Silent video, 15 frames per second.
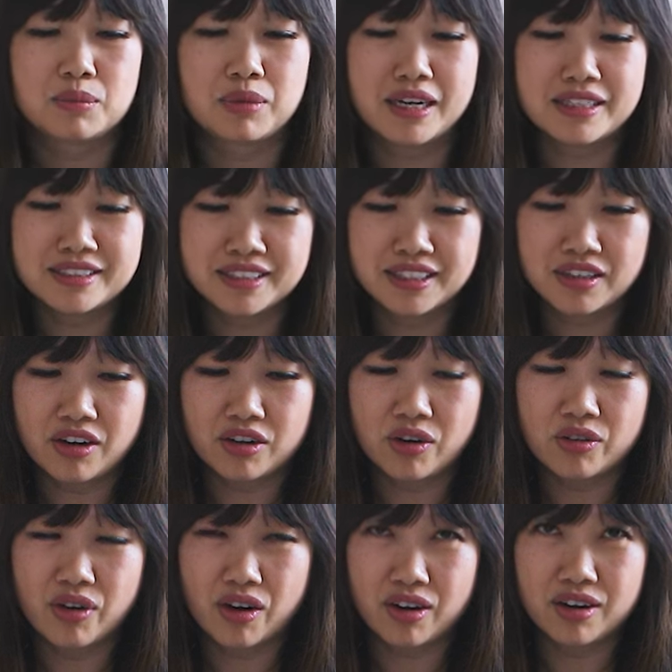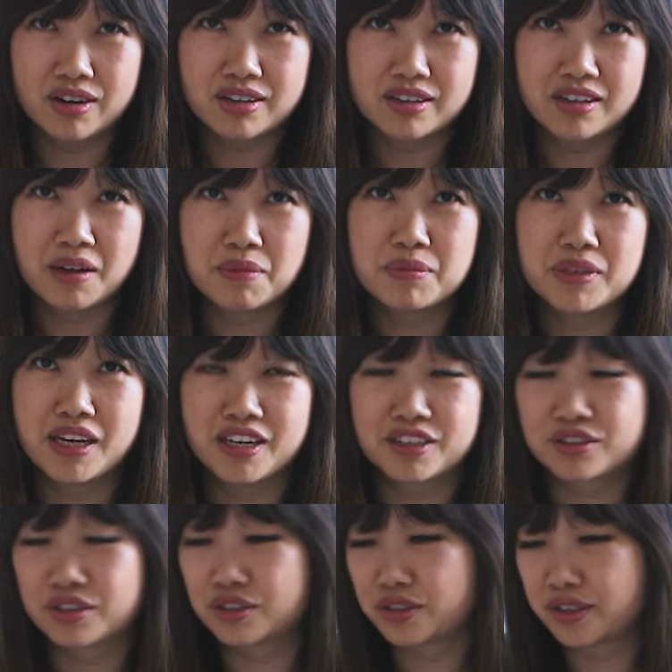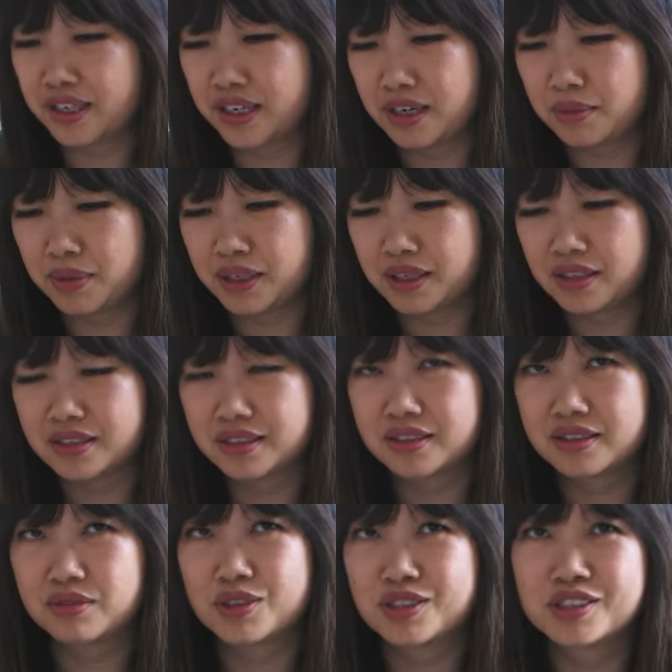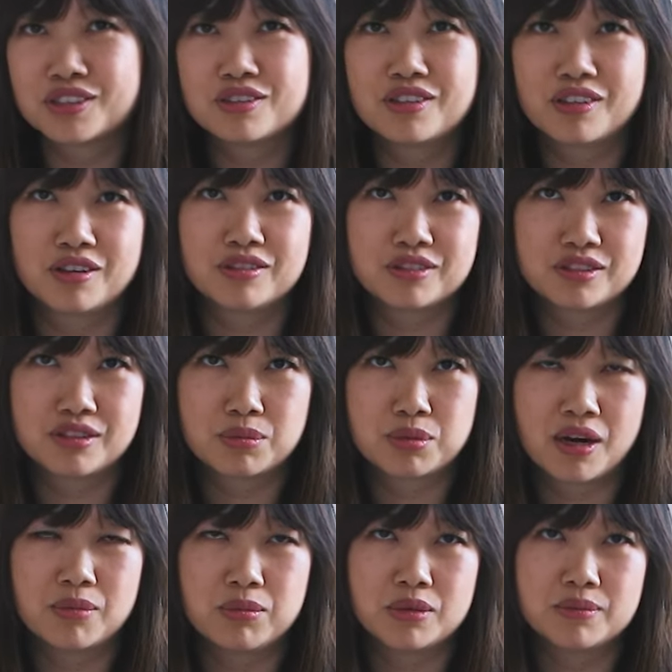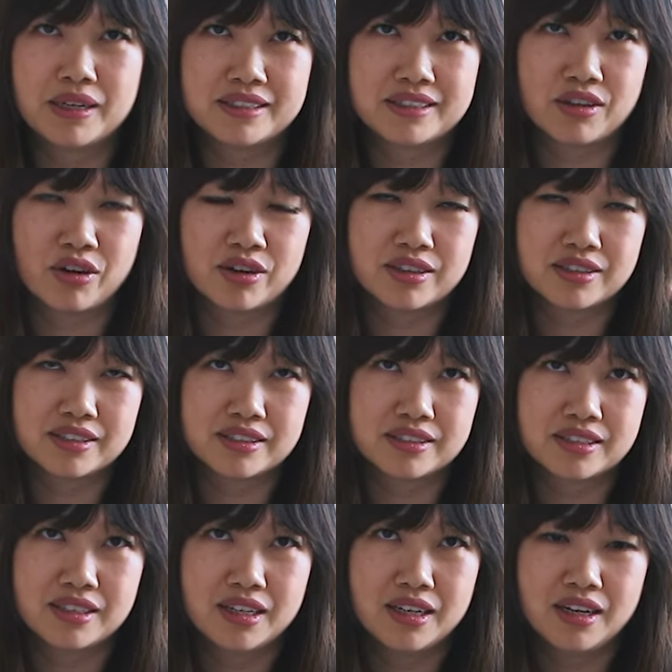Pricing our own art can be extra tricky because we're too close to the problem as the artist.